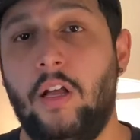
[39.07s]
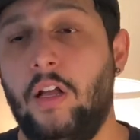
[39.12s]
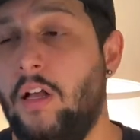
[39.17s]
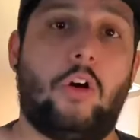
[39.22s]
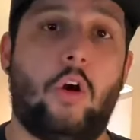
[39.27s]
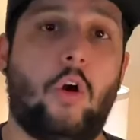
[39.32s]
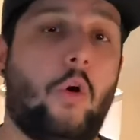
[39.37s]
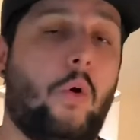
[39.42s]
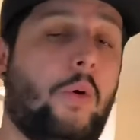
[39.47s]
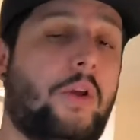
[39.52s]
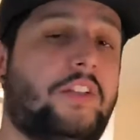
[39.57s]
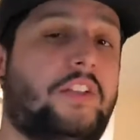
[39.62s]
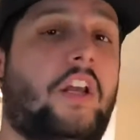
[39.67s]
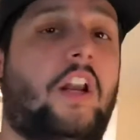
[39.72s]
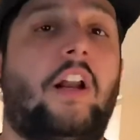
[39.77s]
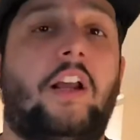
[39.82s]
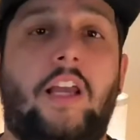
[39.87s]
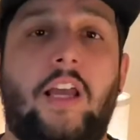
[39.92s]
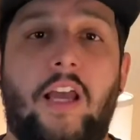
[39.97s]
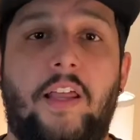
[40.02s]
you're always
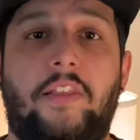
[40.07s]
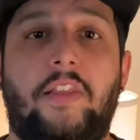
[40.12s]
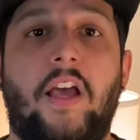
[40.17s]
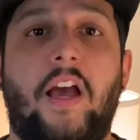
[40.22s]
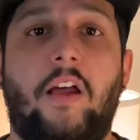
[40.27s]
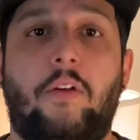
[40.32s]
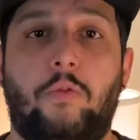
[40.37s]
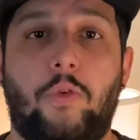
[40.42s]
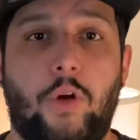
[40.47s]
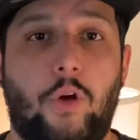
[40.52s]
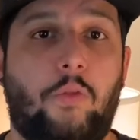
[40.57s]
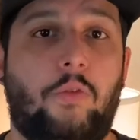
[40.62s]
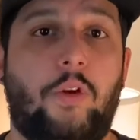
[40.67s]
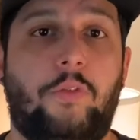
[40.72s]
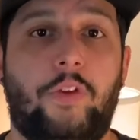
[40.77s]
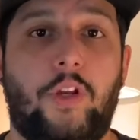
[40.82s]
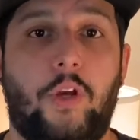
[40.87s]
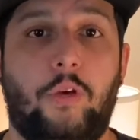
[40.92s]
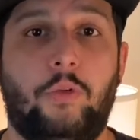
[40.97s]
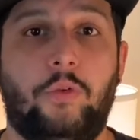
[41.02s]
gonna get that real
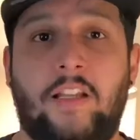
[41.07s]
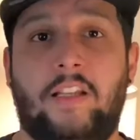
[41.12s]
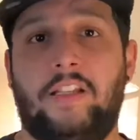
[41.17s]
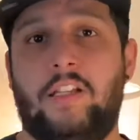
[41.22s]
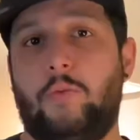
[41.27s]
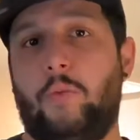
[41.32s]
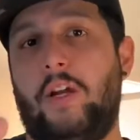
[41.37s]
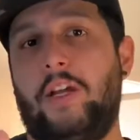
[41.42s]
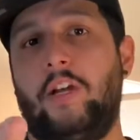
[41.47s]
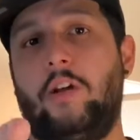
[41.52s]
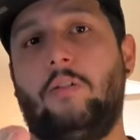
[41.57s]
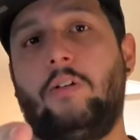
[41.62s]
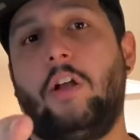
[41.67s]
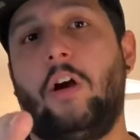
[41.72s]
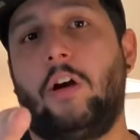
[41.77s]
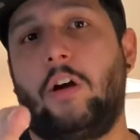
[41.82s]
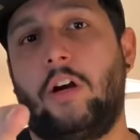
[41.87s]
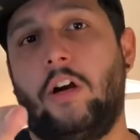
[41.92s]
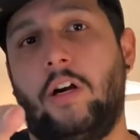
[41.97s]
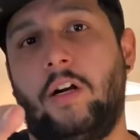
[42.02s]
review. And let's wait no
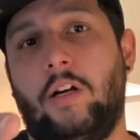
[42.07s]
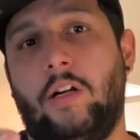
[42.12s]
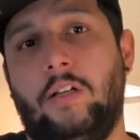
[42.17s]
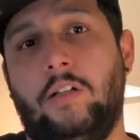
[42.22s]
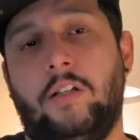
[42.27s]
longer.